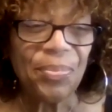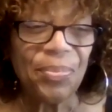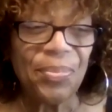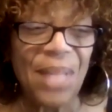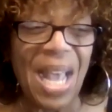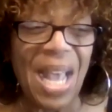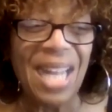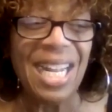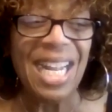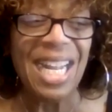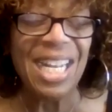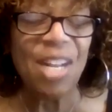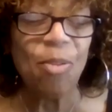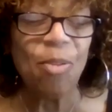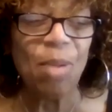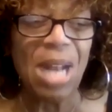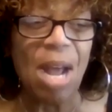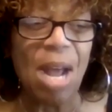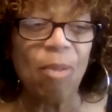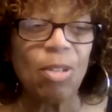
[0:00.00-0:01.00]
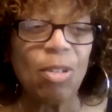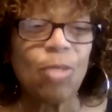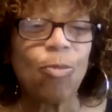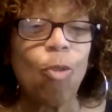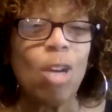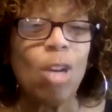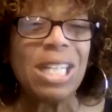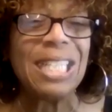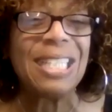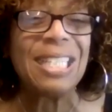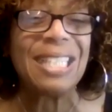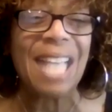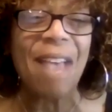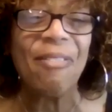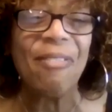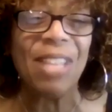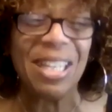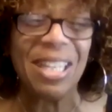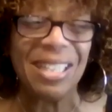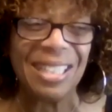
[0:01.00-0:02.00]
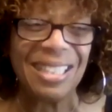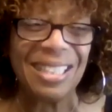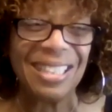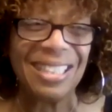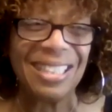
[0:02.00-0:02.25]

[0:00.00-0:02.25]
That ended when I was 47.